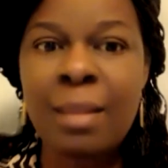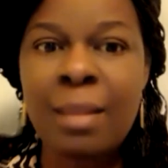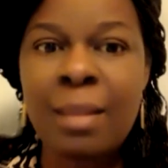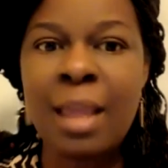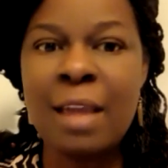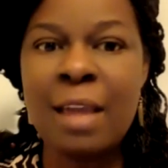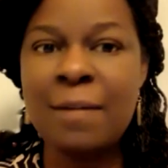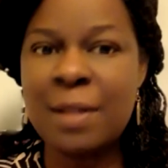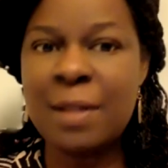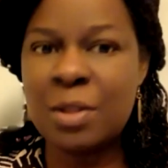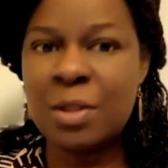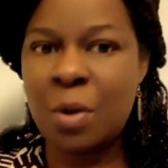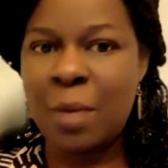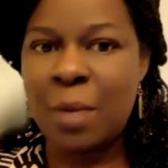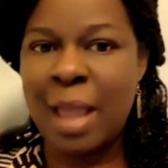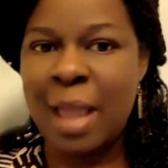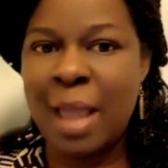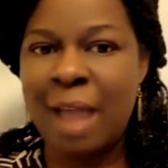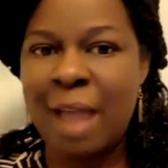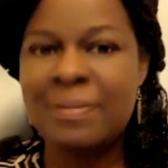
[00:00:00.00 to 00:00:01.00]
Even though
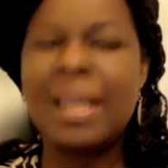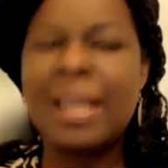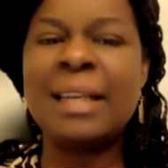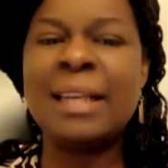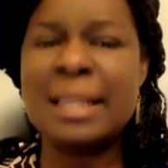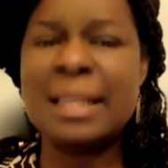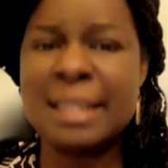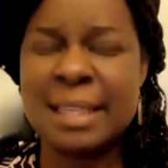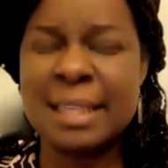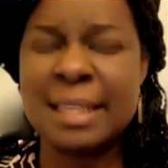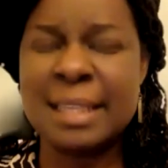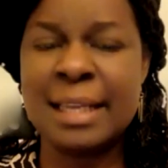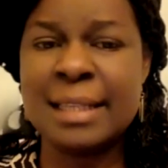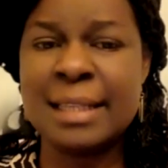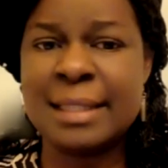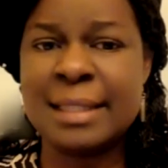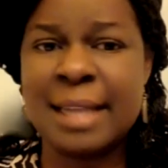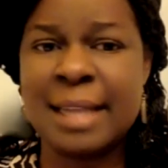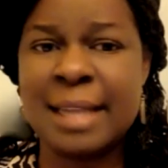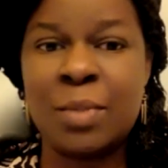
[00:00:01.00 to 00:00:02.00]
we have that
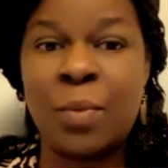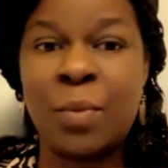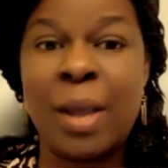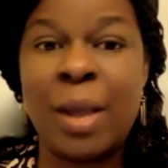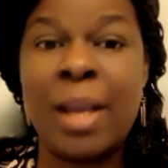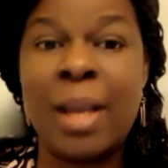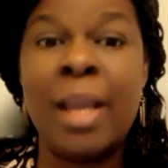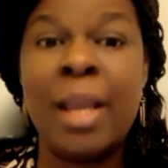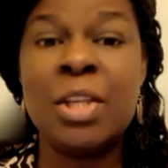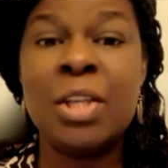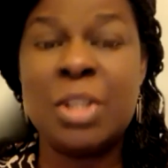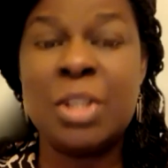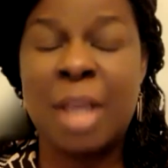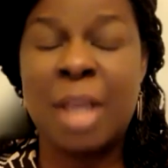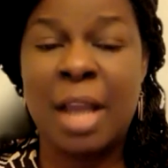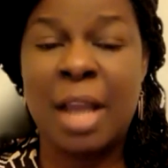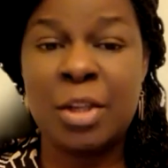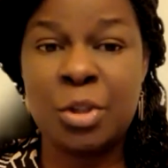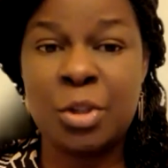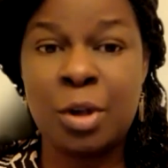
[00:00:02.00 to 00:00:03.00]
instance where she
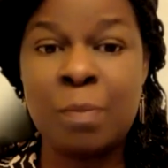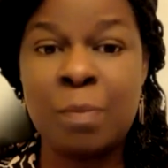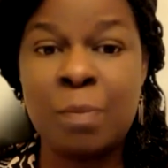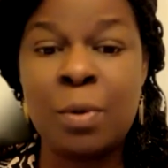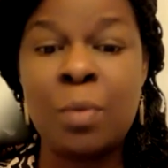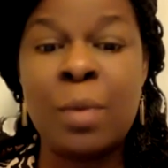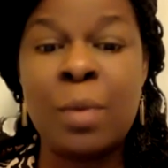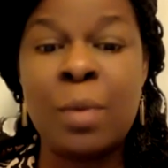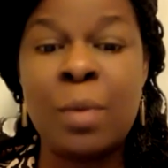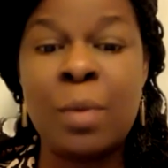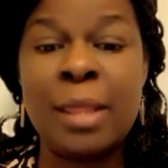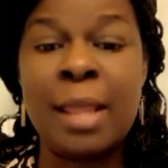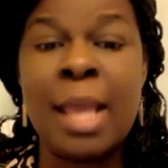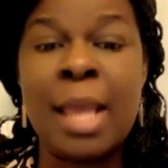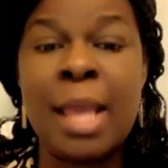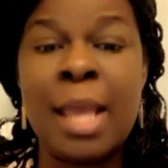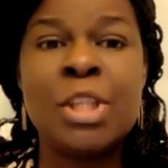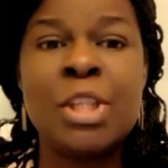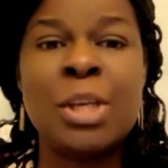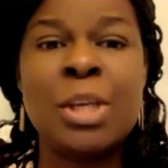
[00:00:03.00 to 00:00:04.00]
had trouble with,
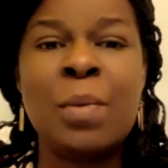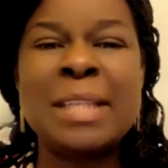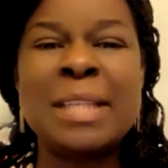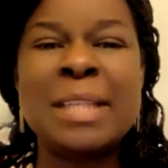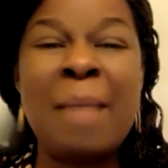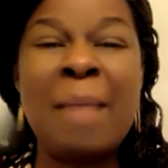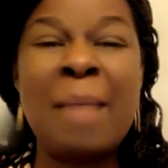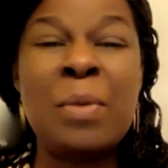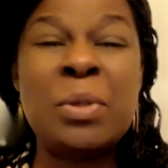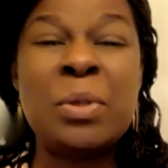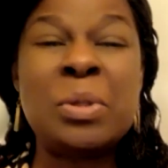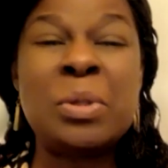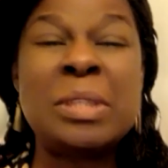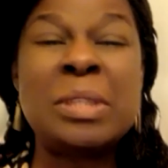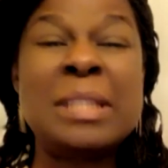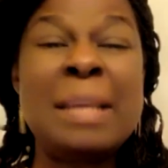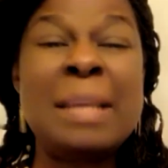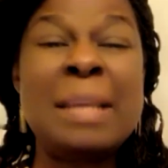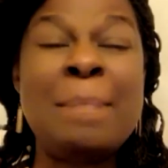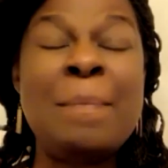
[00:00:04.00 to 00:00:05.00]
she was able to
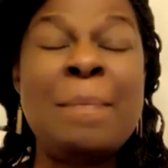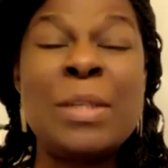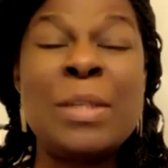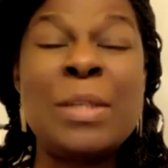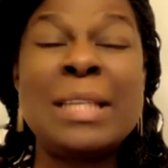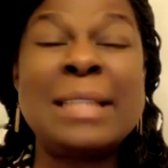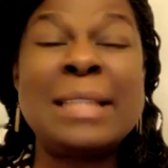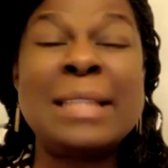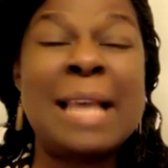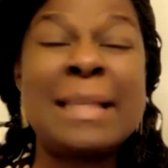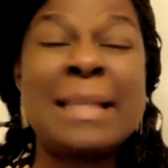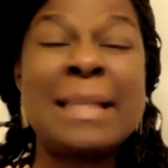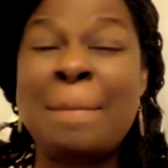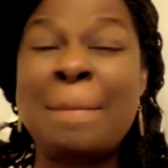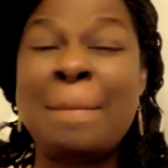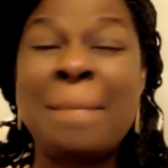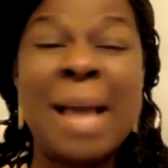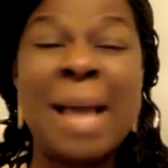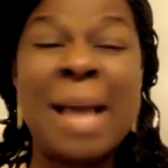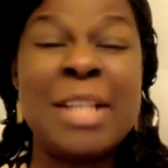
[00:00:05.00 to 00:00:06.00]
see Moses as a
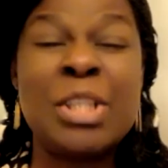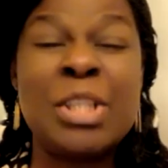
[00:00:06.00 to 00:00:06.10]
man.